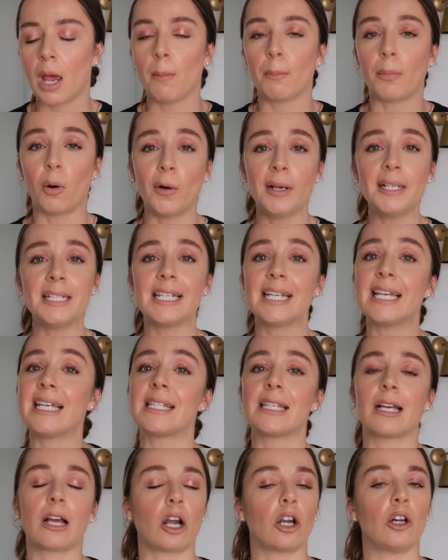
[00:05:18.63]
Pointing is
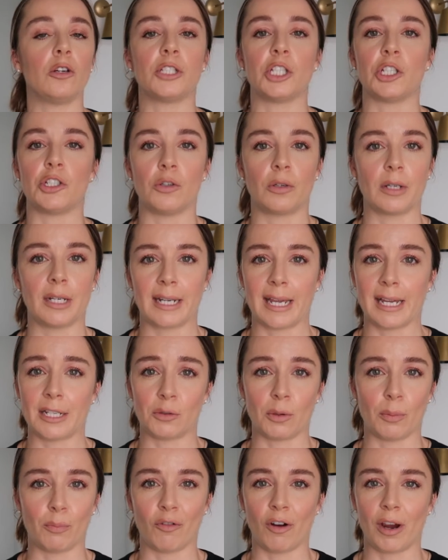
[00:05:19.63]
the closest you're going to get
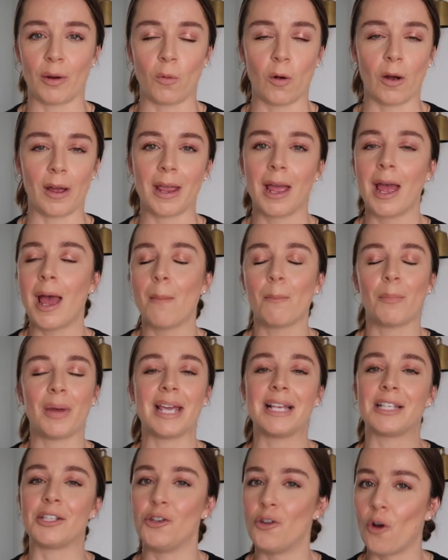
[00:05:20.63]
to a bright white, but
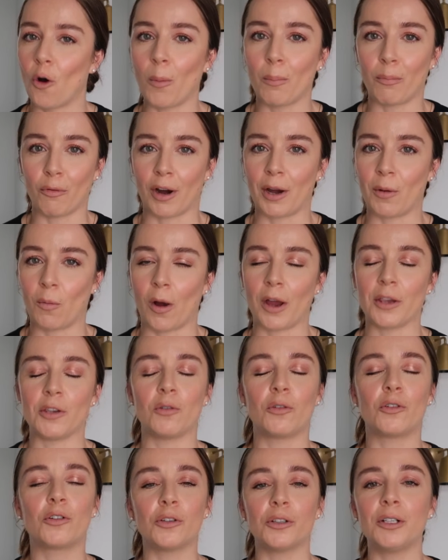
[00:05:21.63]
it's not bright white.
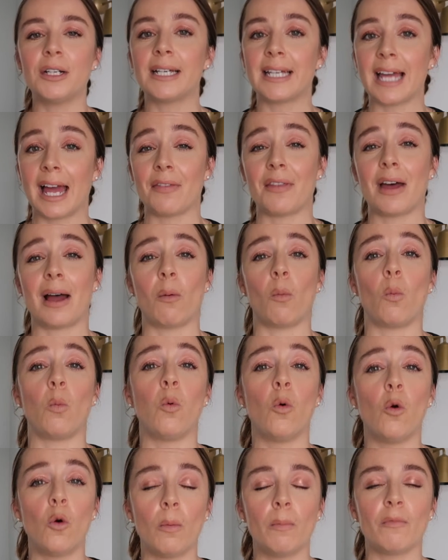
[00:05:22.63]
You're going to get that
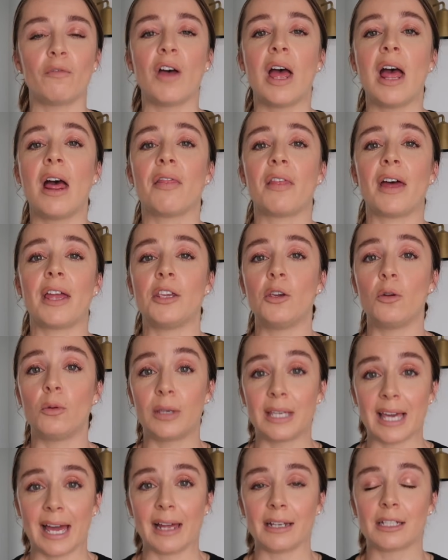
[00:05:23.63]
warmth that you
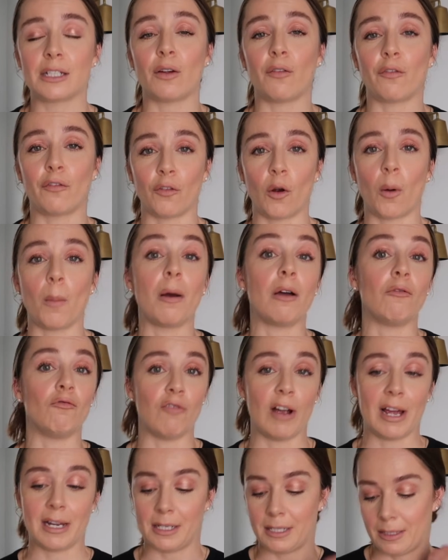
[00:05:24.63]
get from
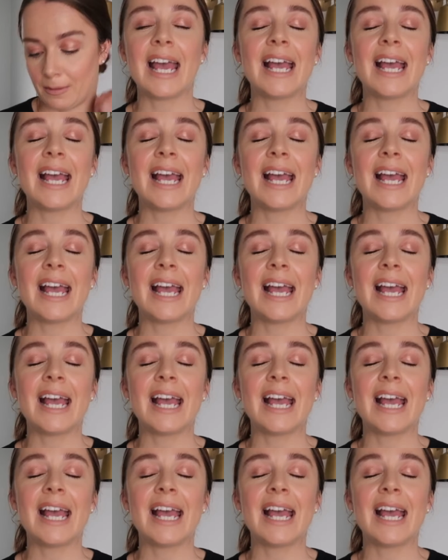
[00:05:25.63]
red.